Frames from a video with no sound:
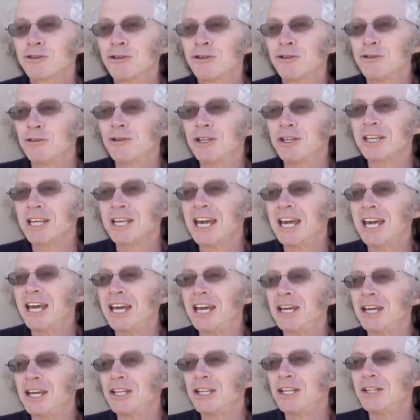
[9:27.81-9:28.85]
tune
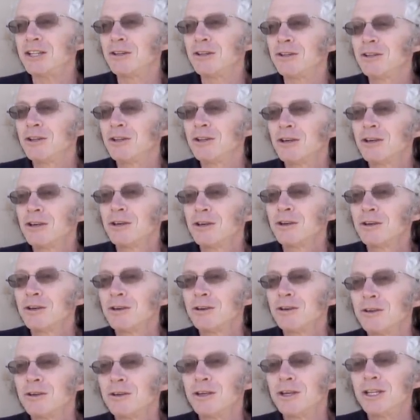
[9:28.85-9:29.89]
again
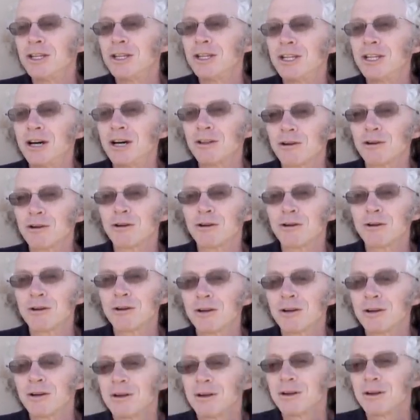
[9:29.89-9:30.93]
in another
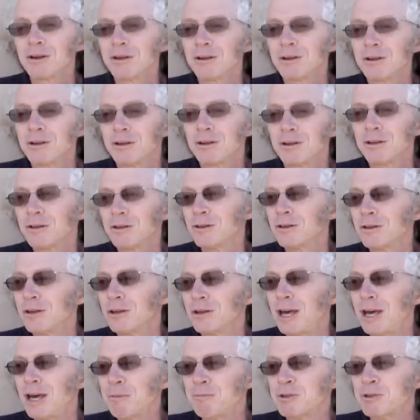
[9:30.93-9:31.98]

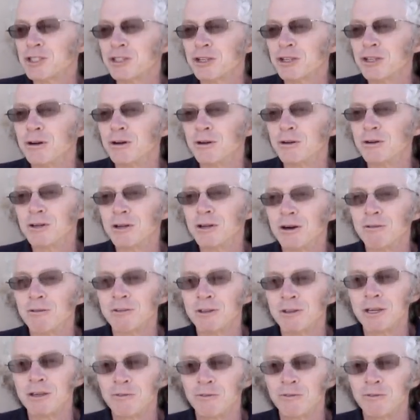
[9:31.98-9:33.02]
episode
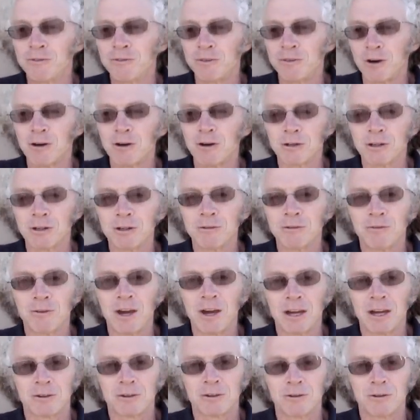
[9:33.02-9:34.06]
of the Farley
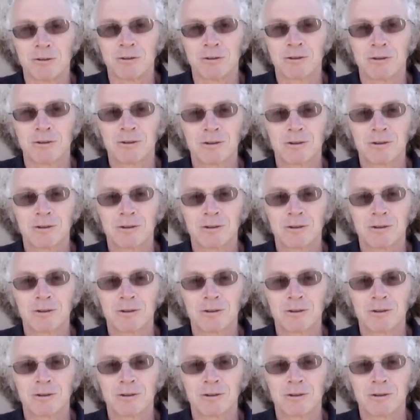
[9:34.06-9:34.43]
Factor.